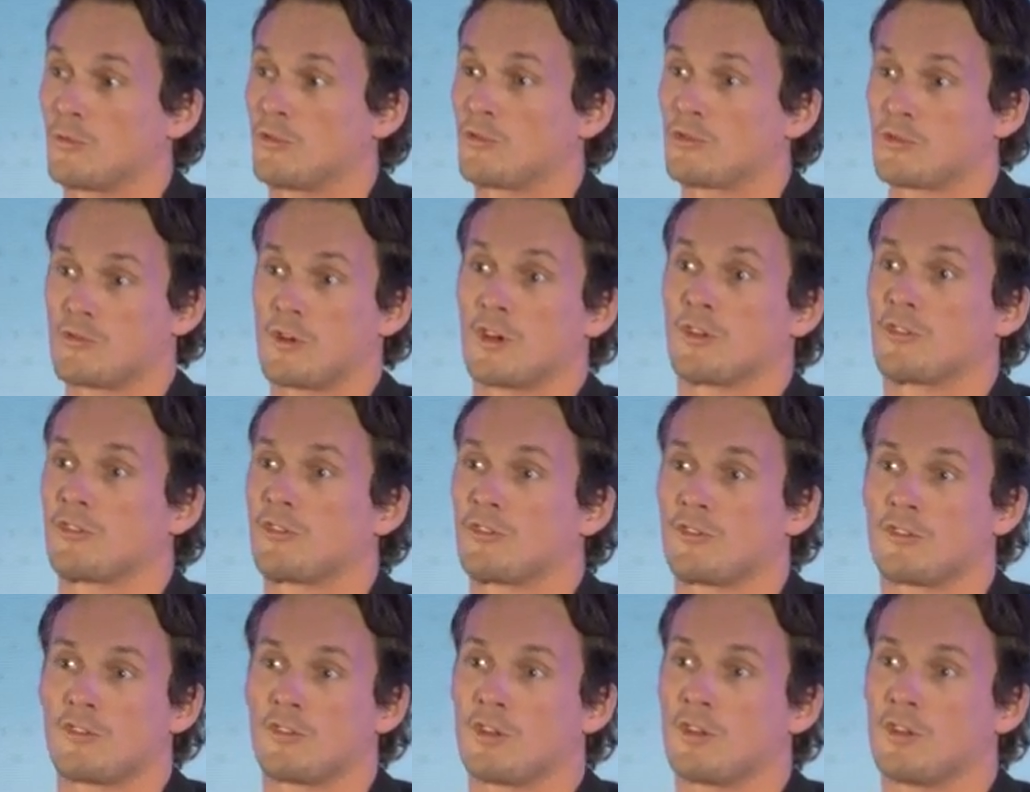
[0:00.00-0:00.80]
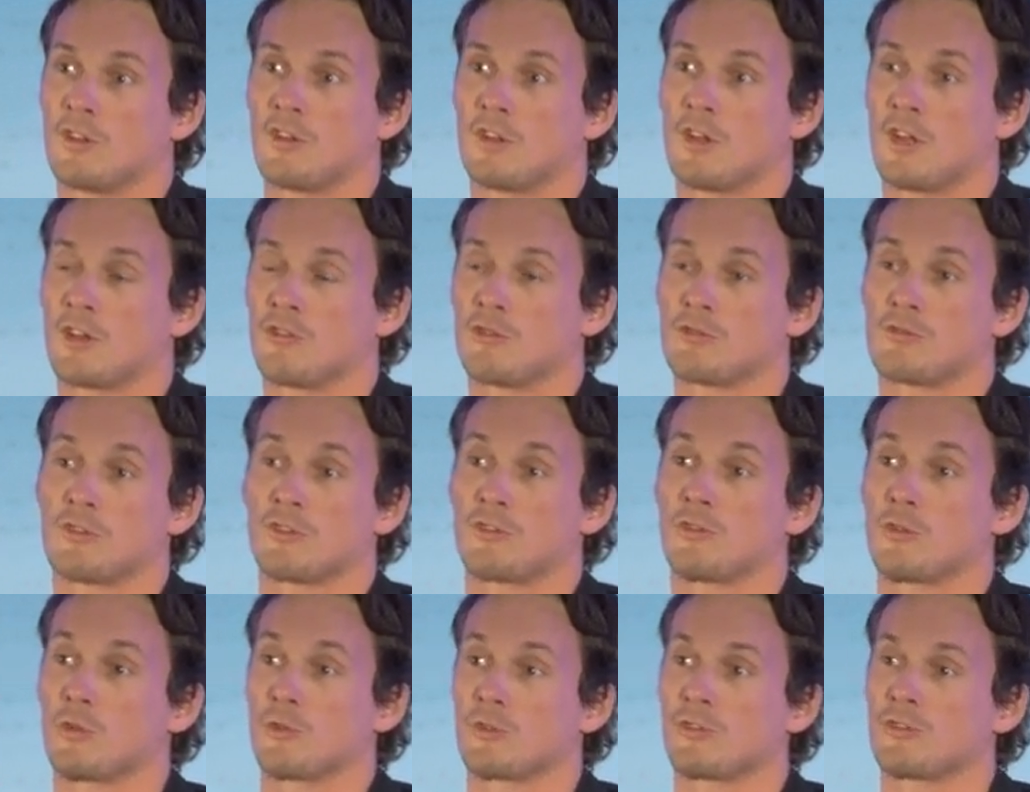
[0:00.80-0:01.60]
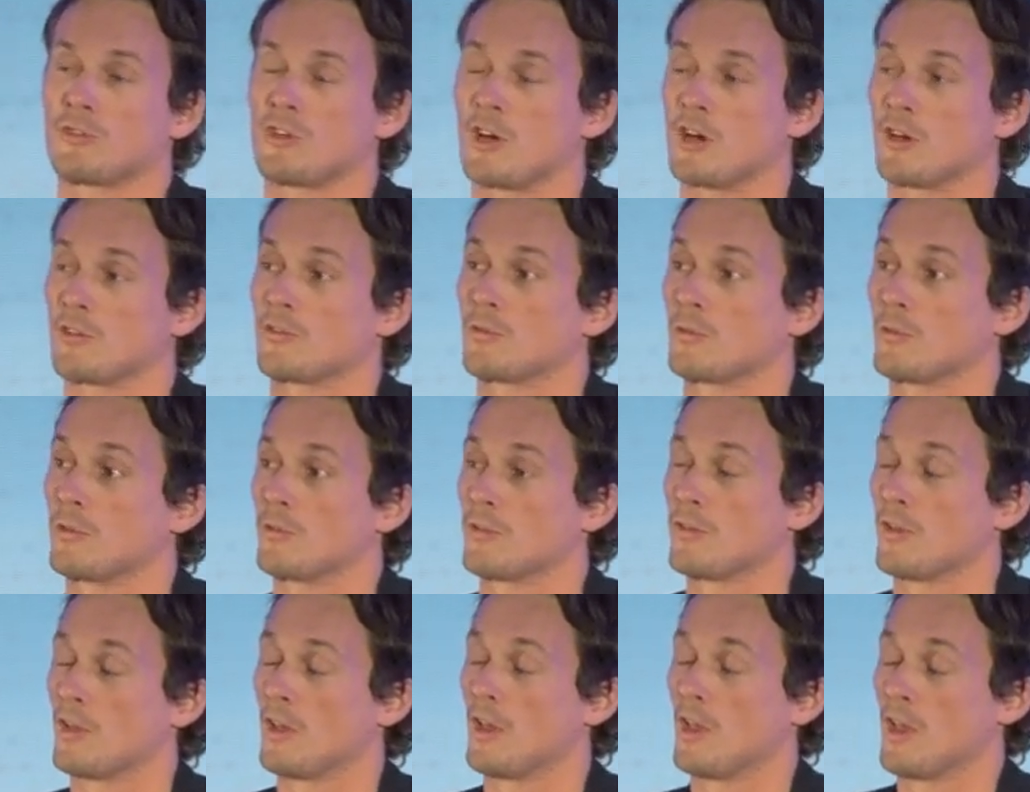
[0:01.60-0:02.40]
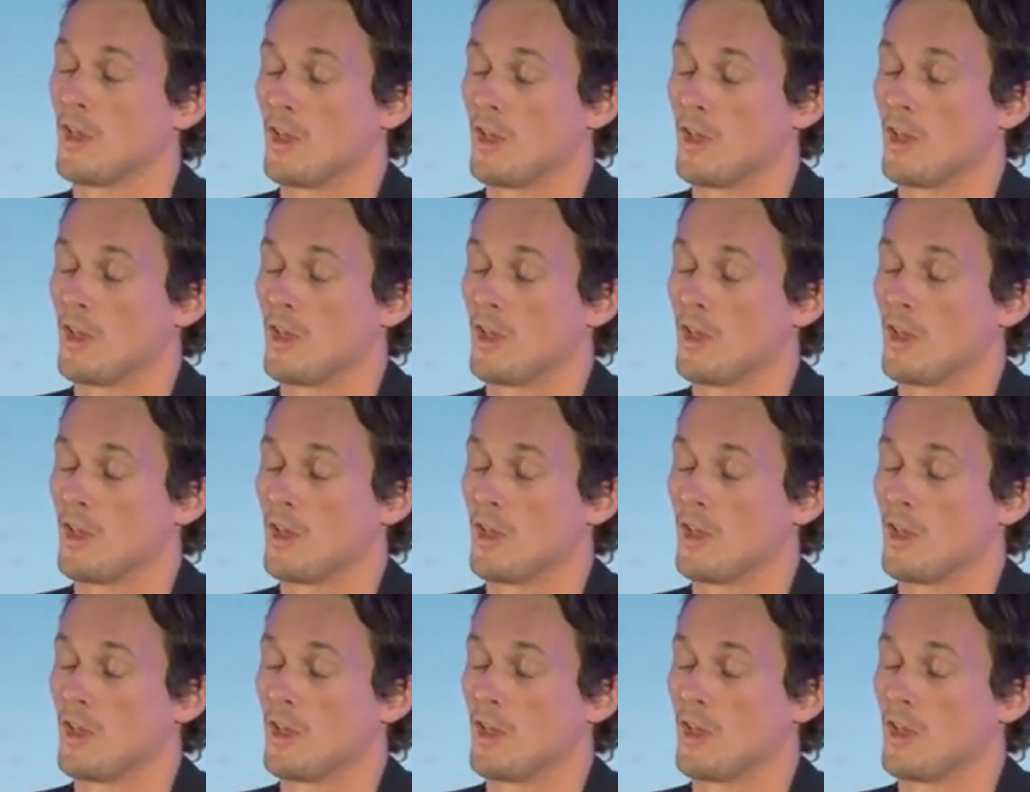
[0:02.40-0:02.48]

trust. And trust all starts with